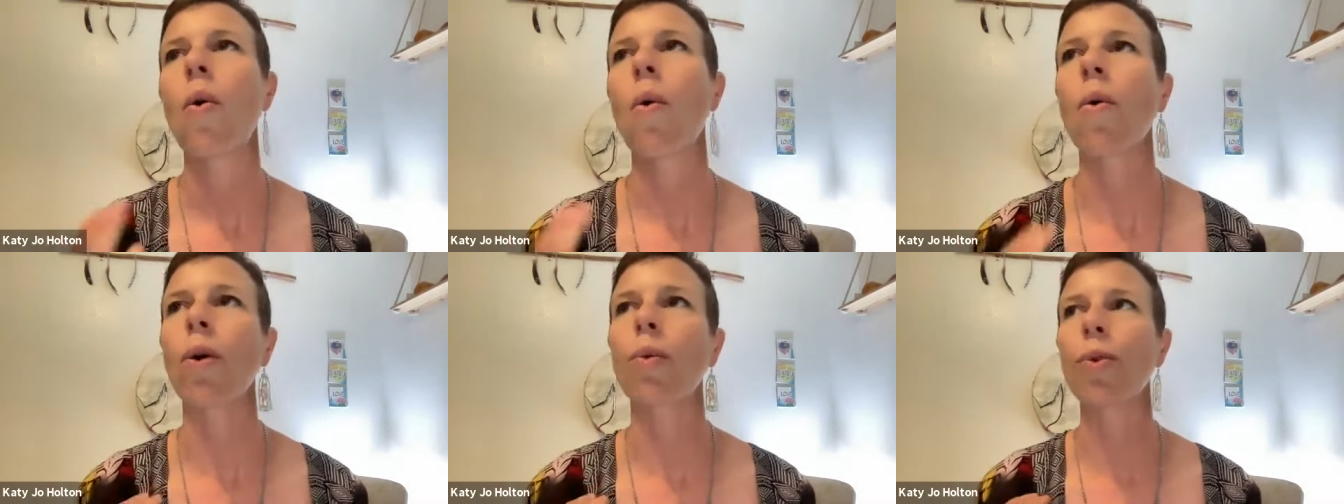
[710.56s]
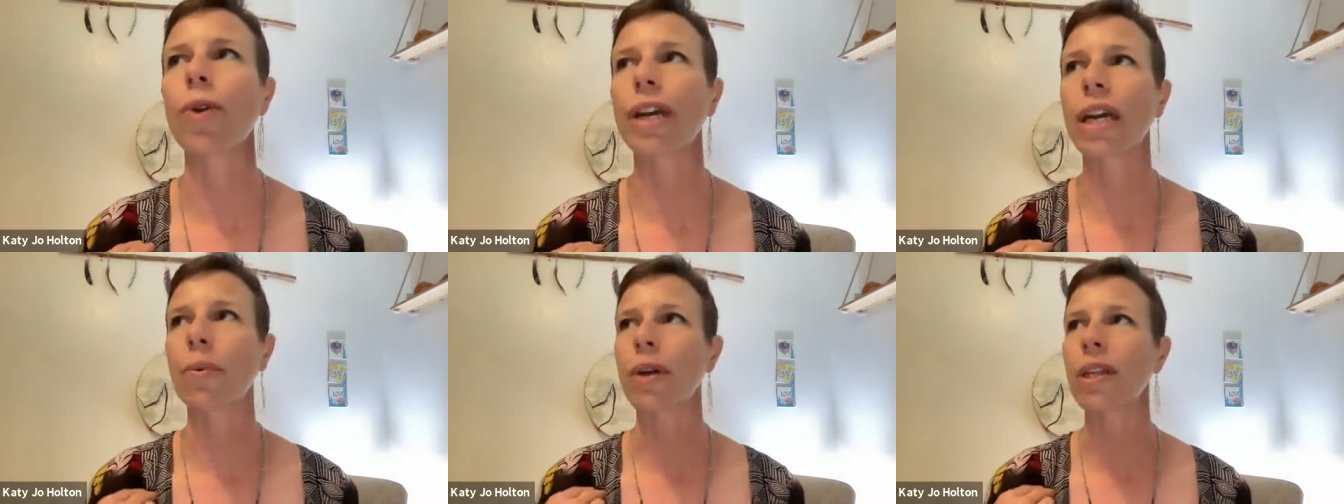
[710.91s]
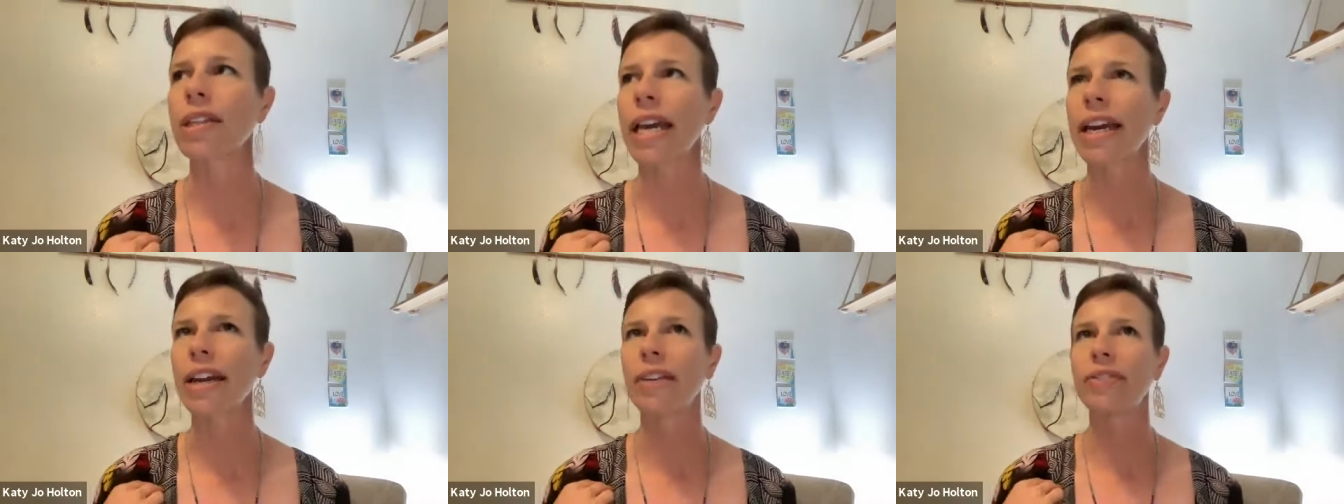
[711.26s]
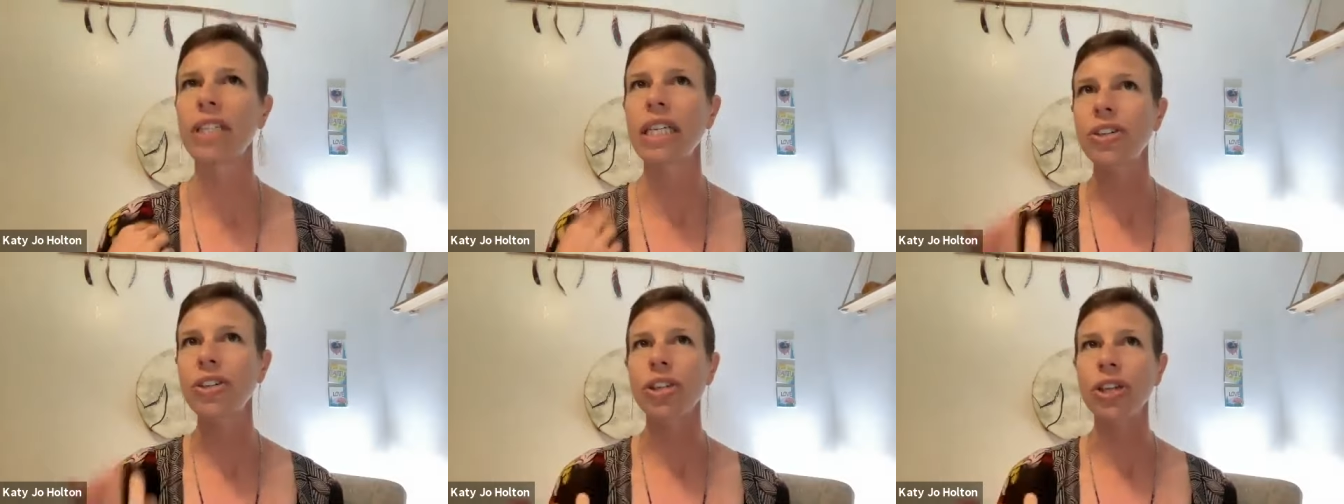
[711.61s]
or working with native
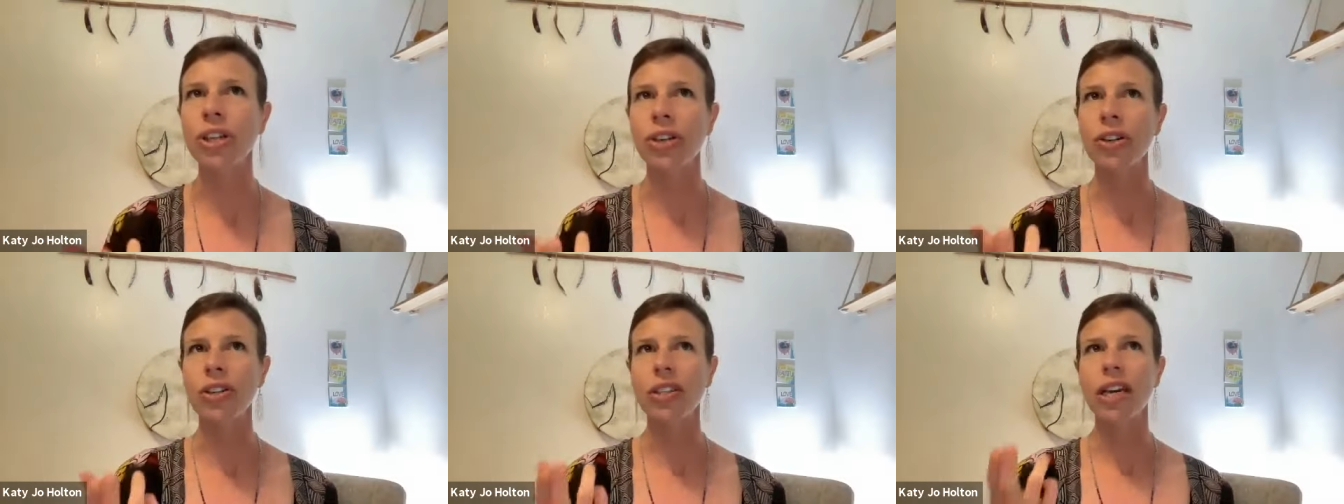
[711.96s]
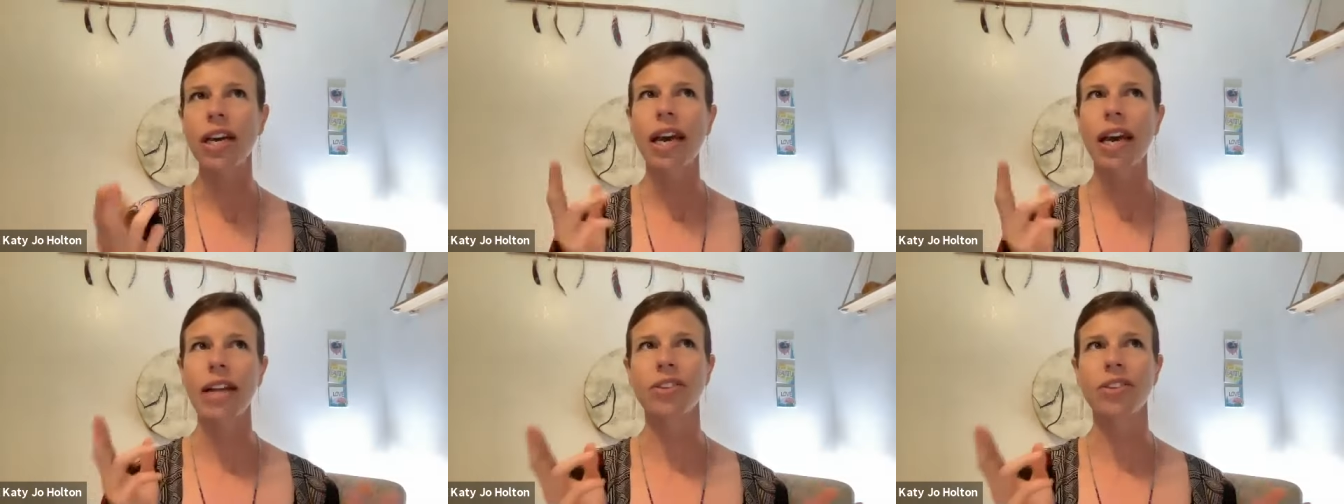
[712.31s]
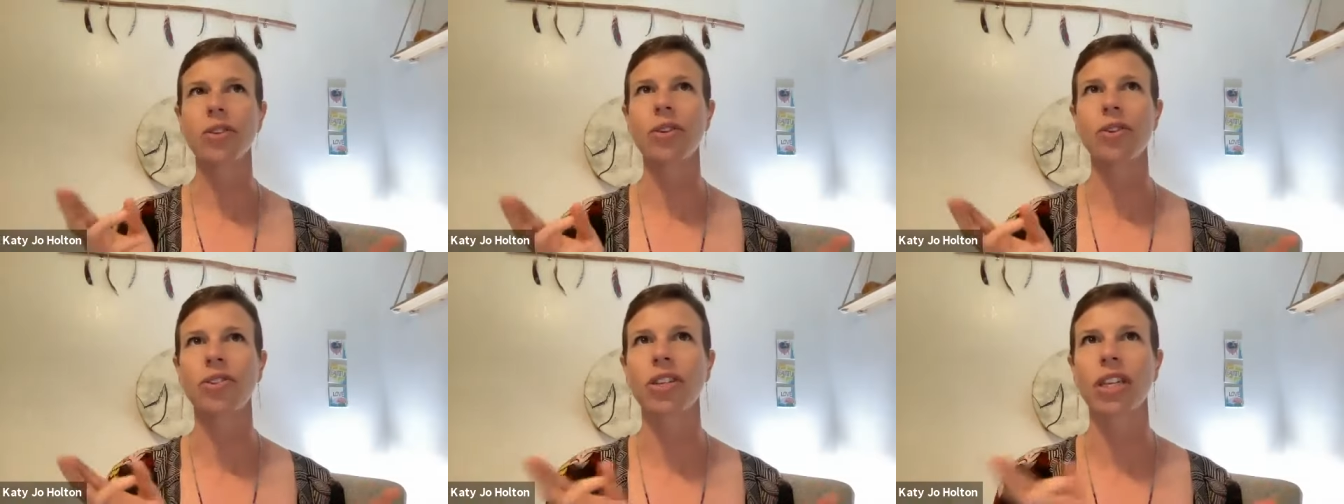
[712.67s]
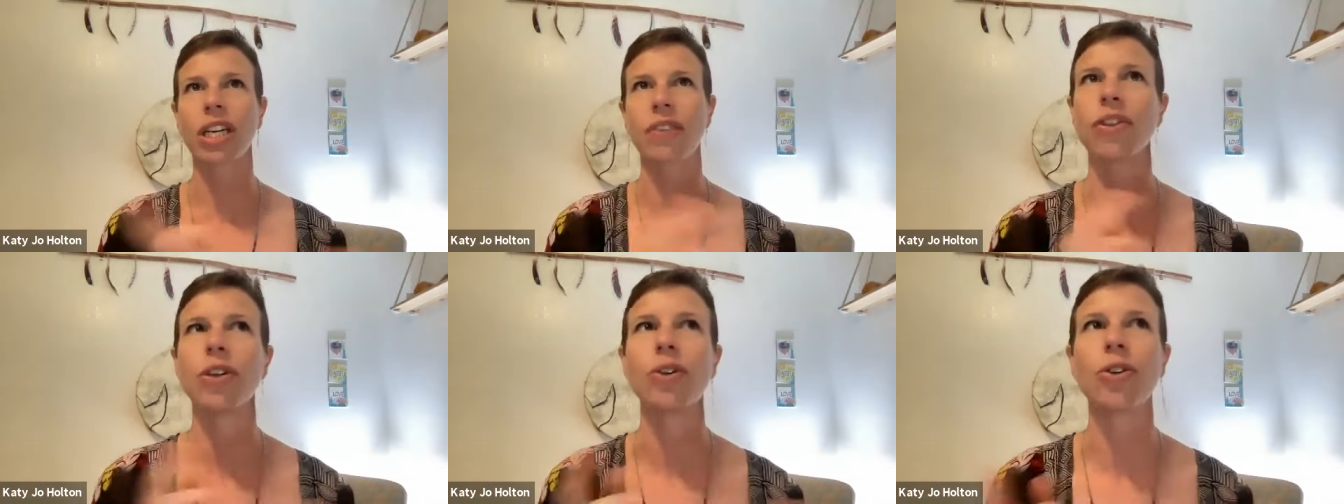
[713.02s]
teachers. And so there's a
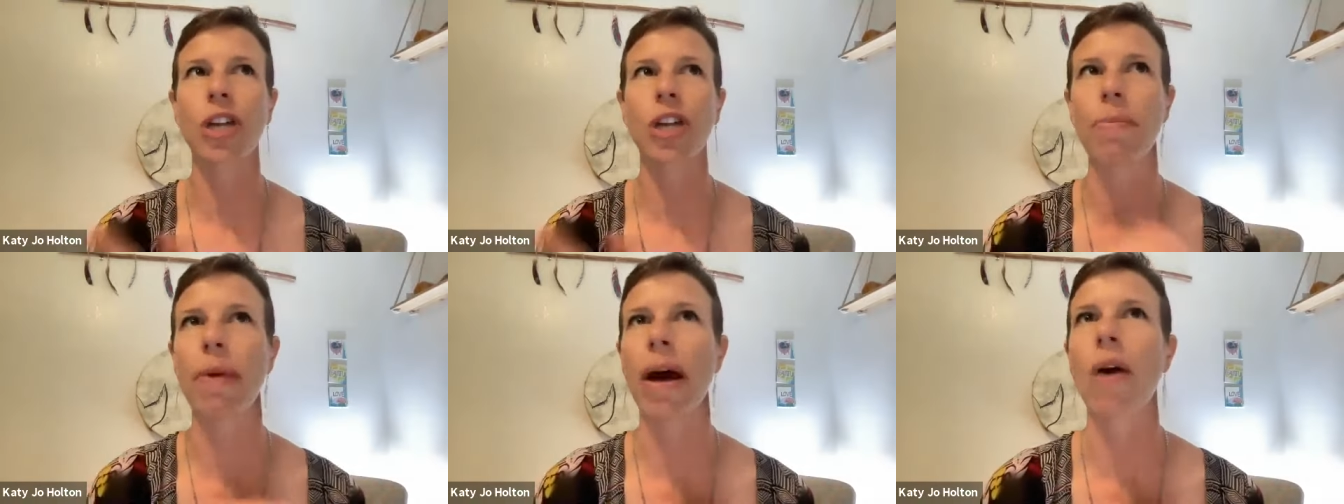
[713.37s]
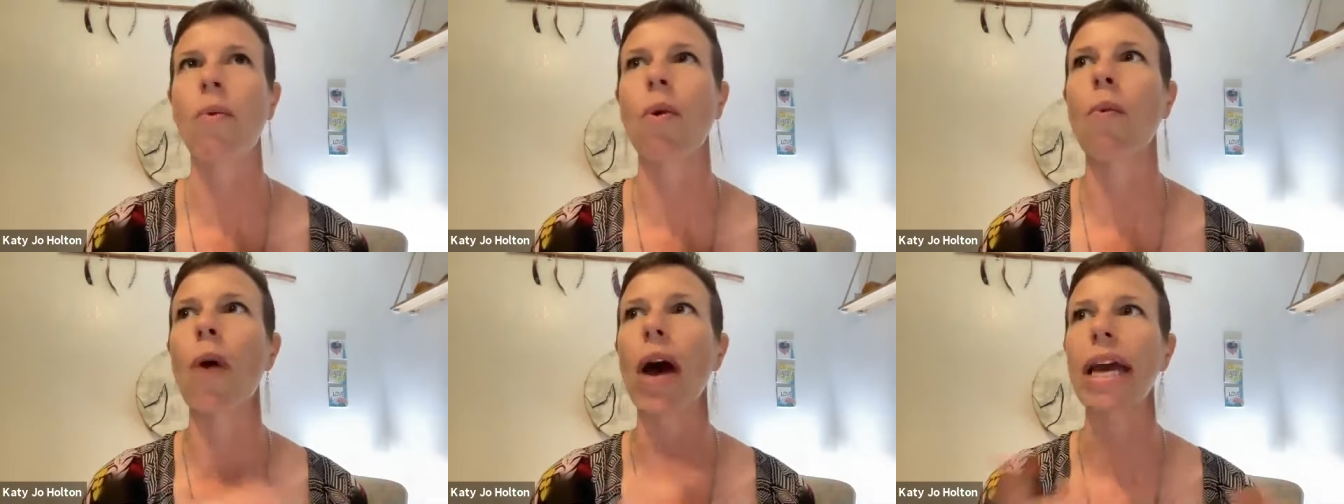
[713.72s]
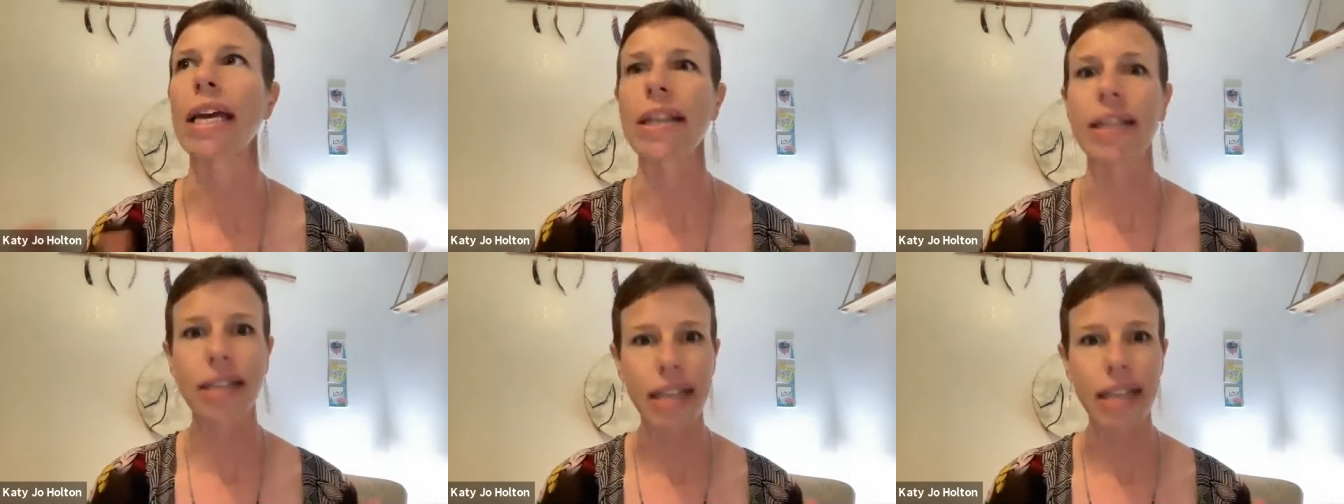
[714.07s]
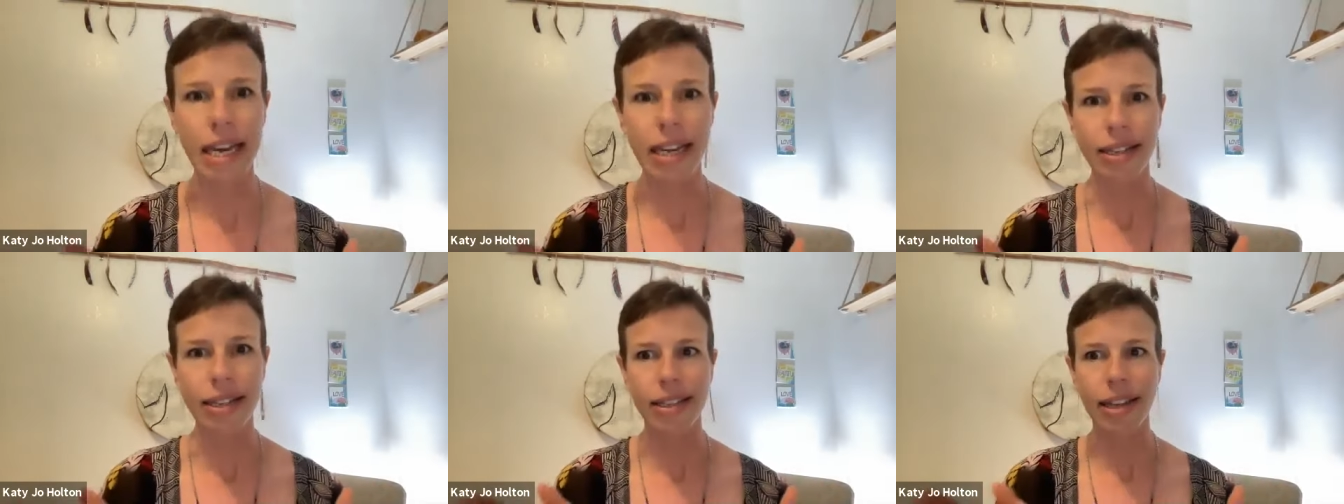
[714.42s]
confusion about, well, what is
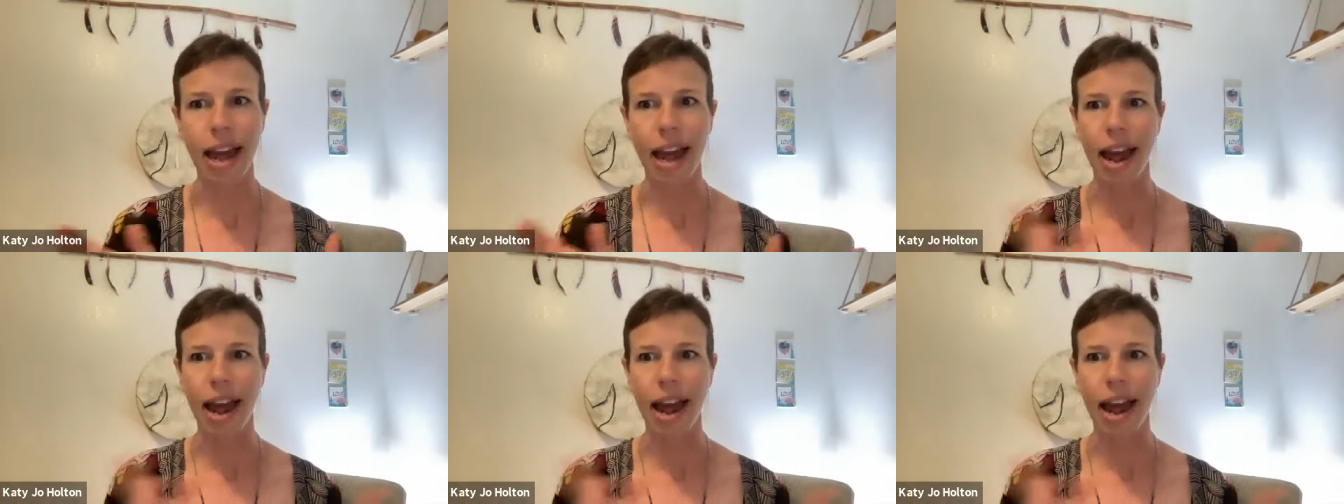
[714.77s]
this?